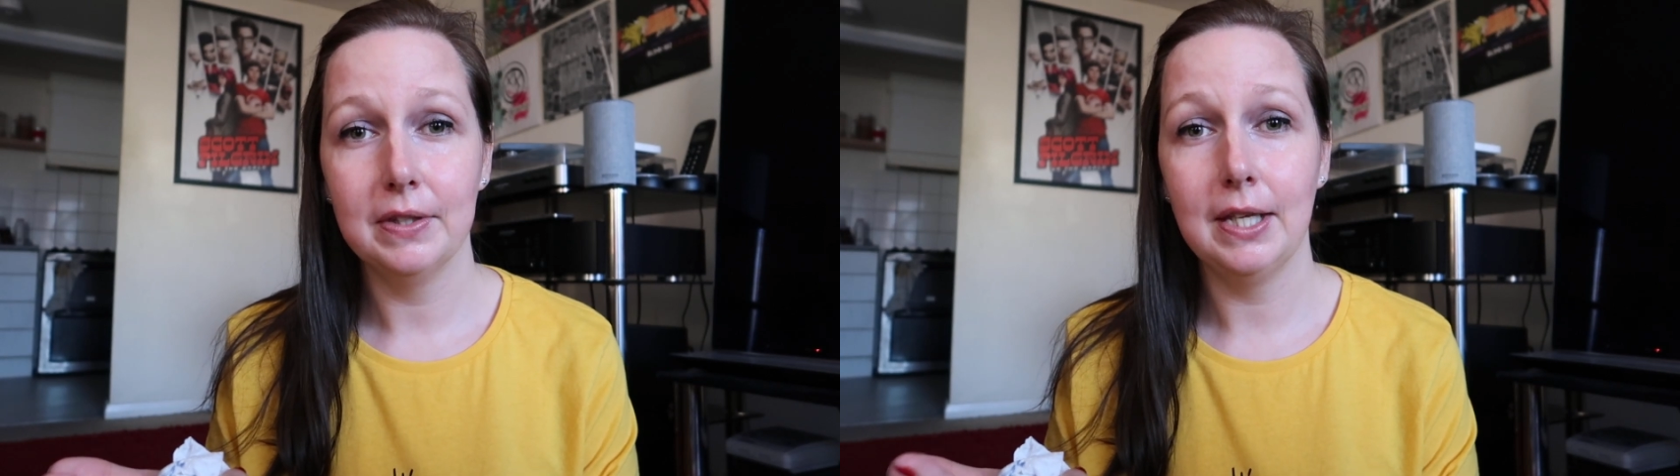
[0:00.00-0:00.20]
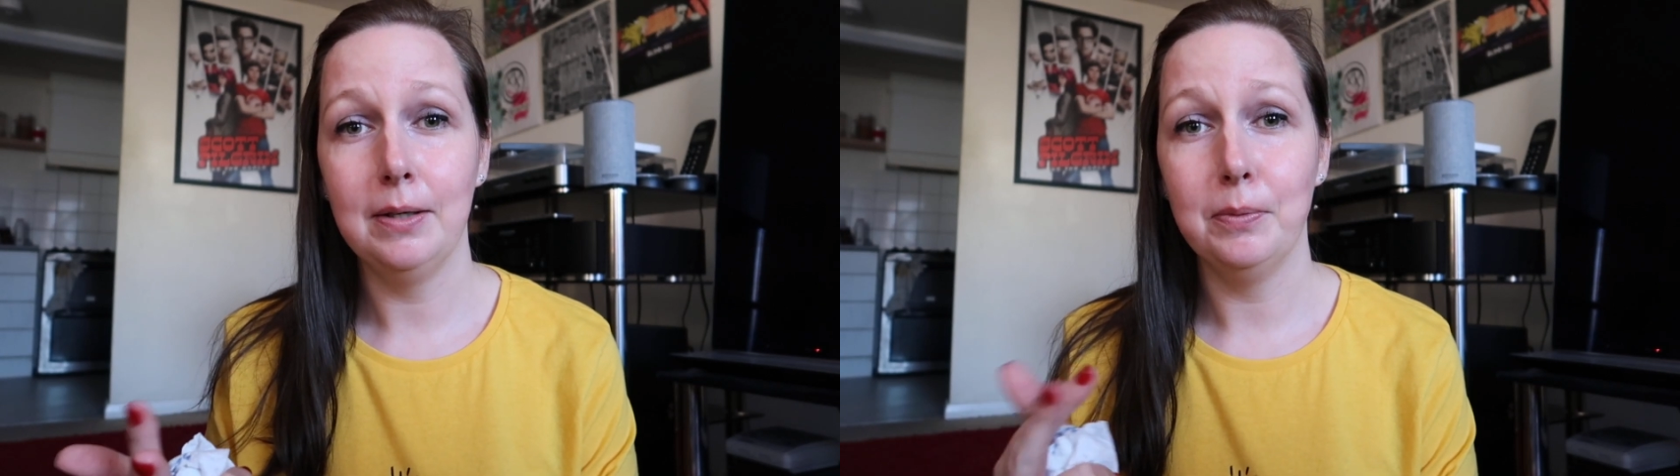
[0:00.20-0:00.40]

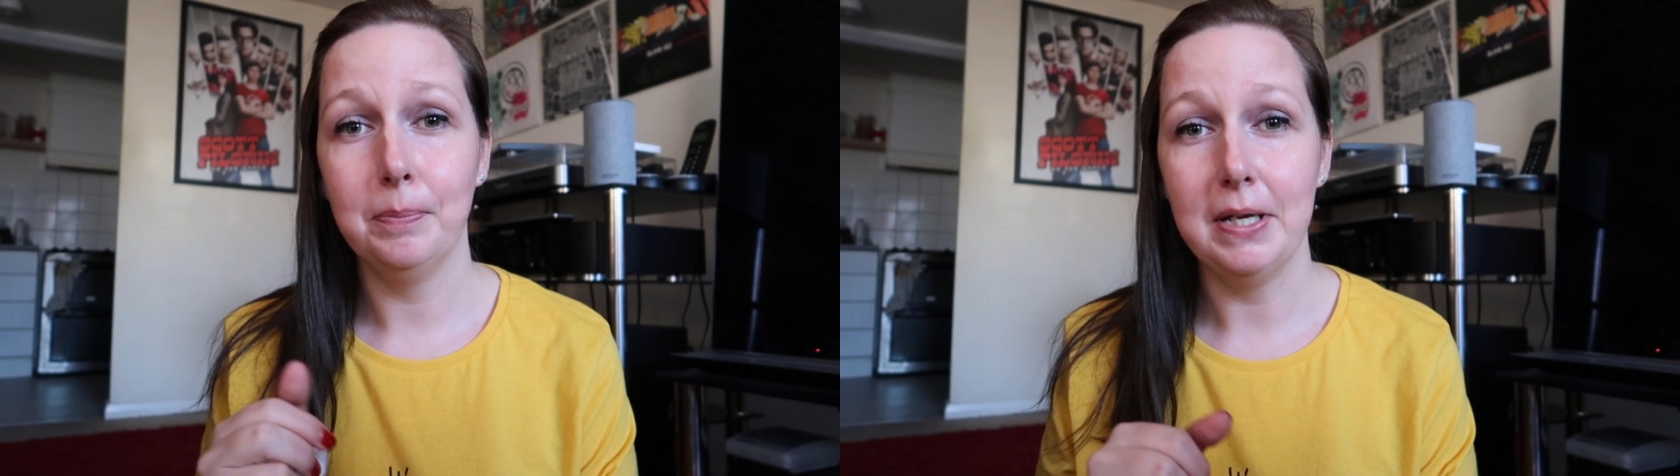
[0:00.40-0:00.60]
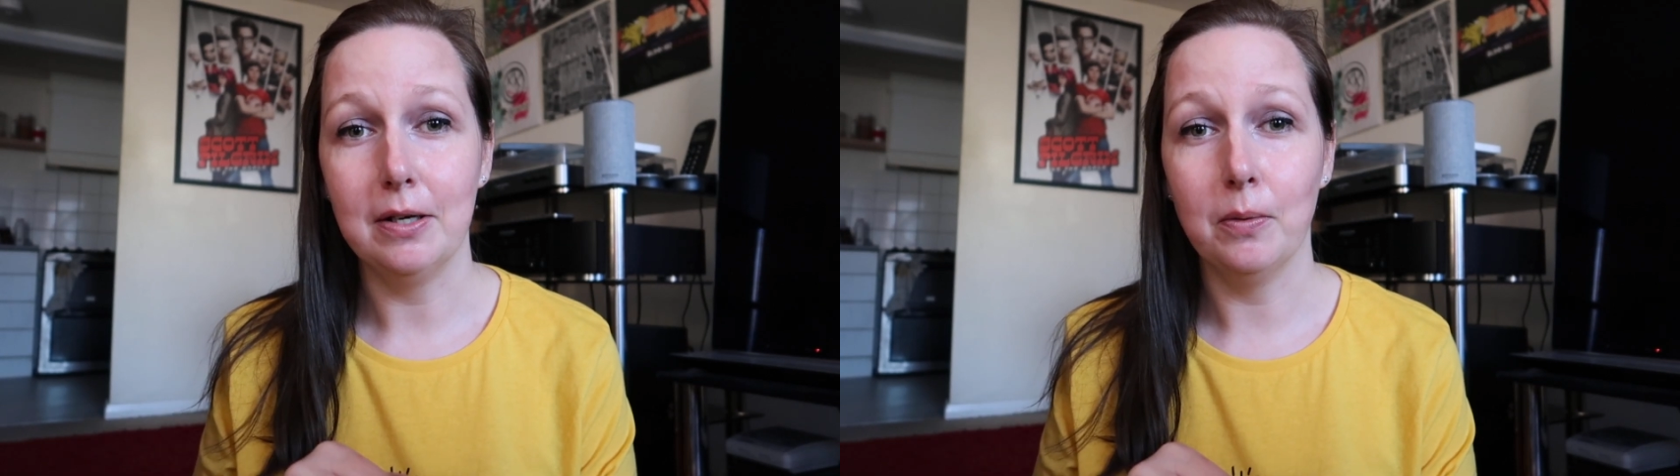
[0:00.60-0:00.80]
They
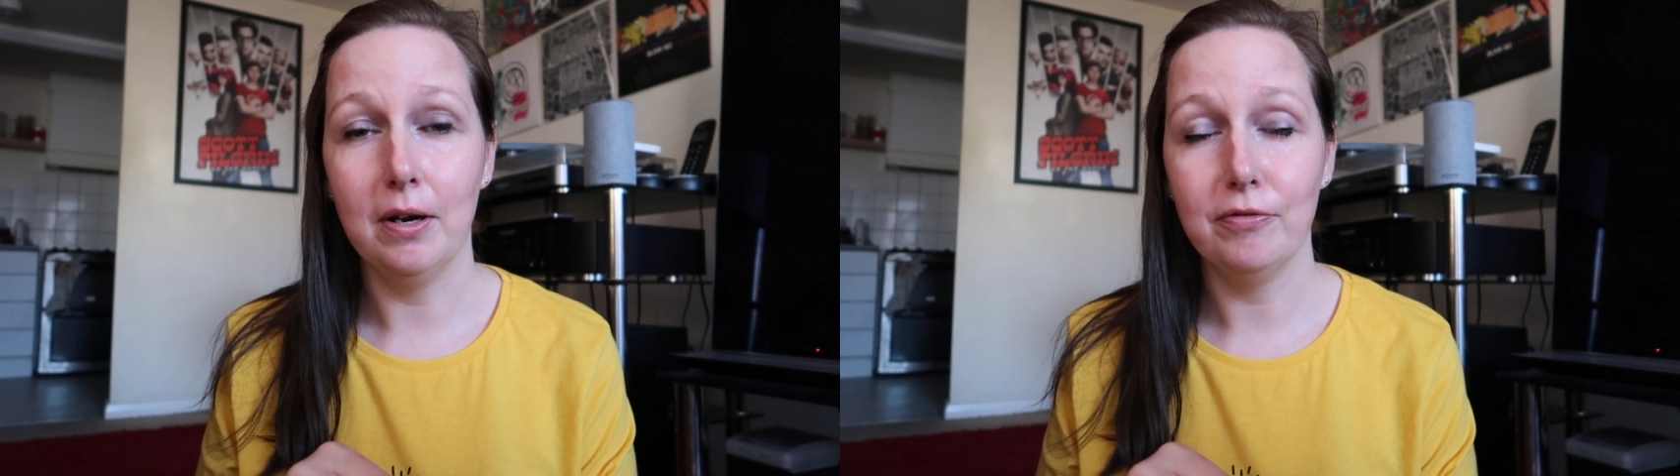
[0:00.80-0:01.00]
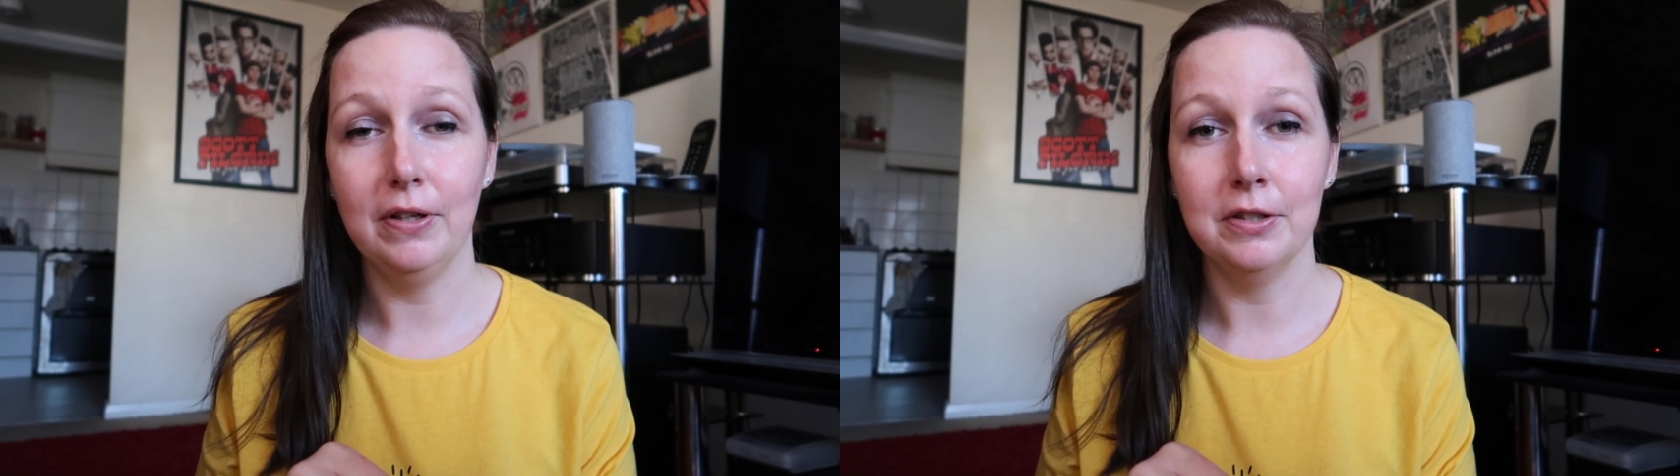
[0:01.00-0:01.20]
would be
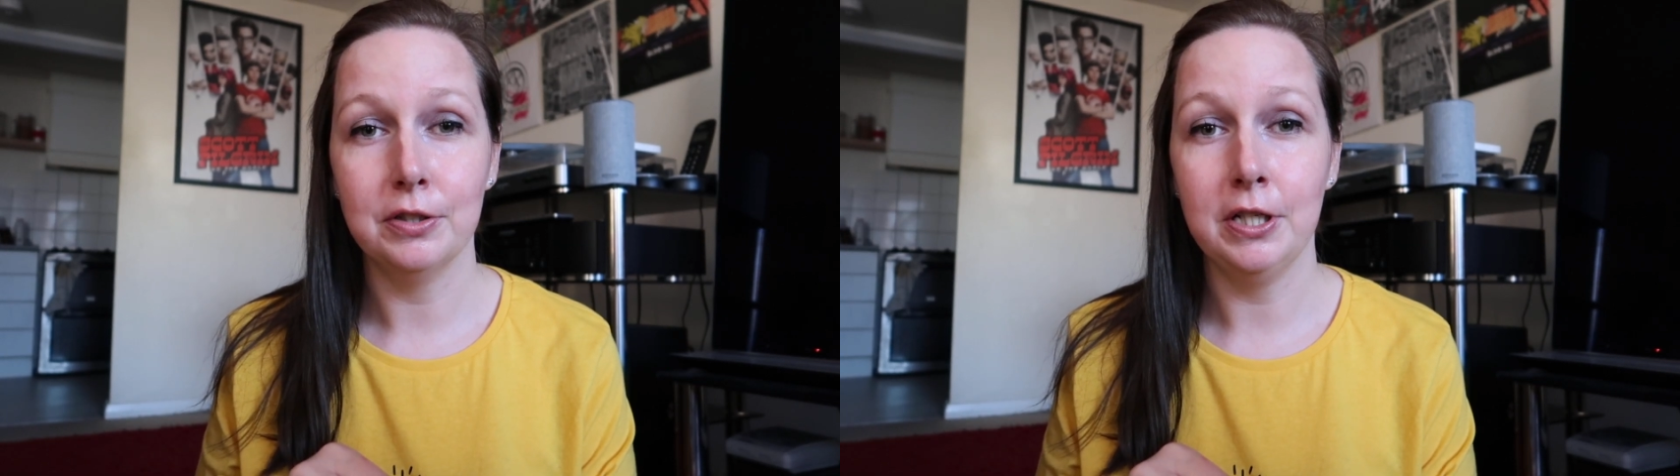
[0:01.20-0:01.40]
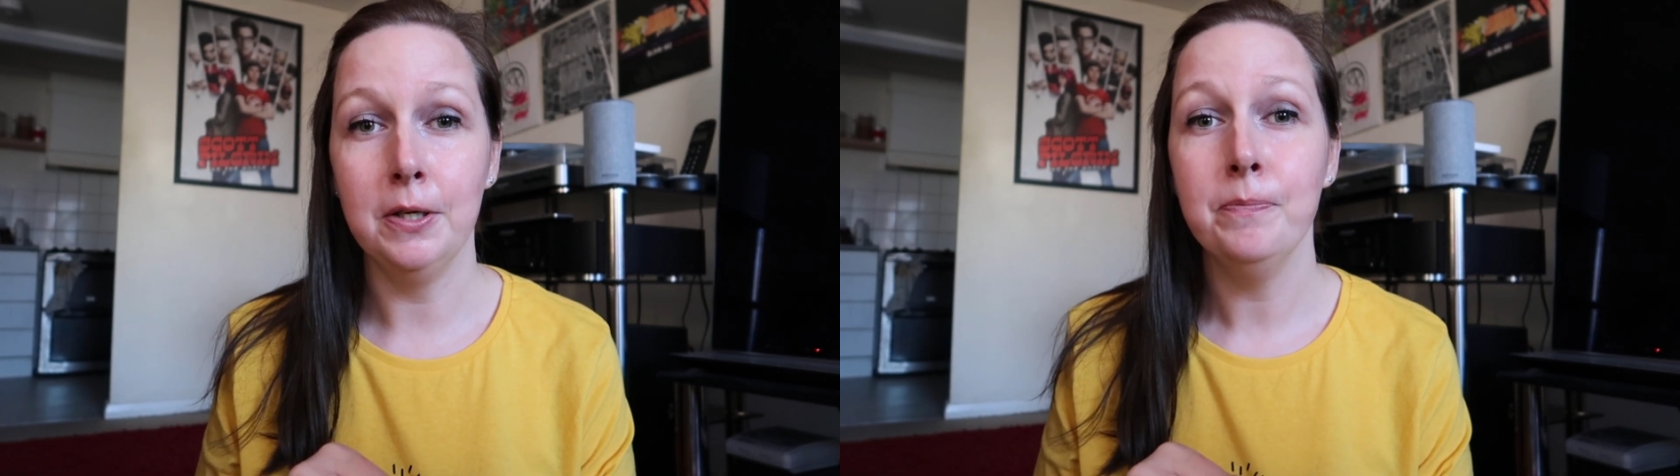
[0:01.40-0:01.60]
quite fun
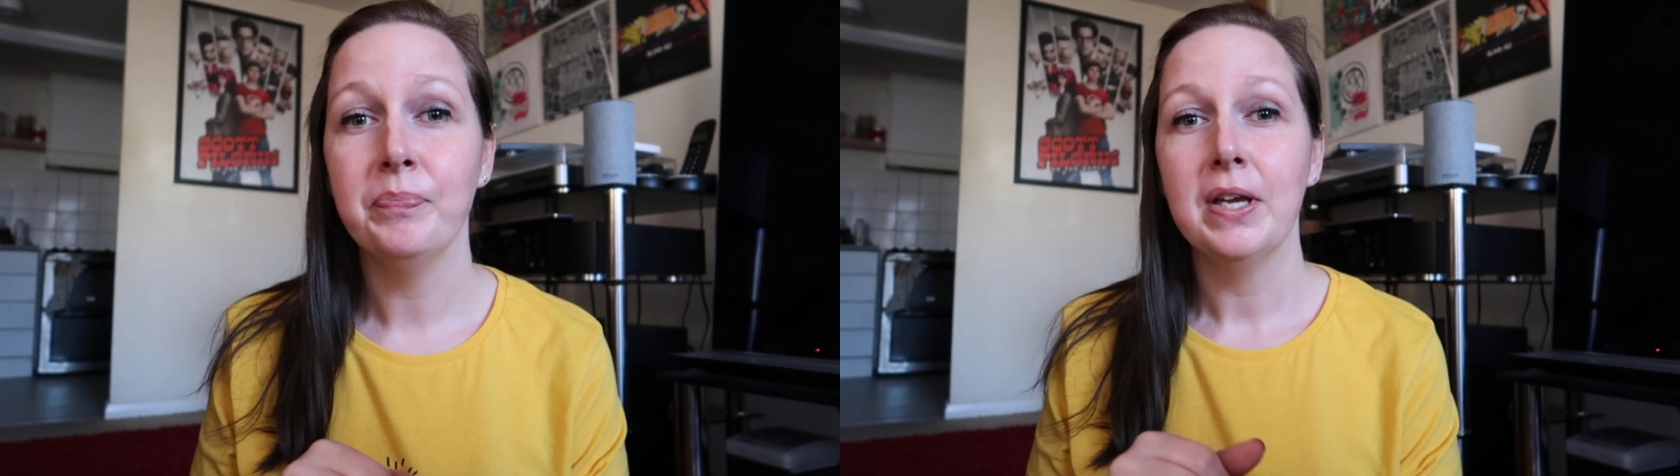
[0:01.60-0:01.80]
to do.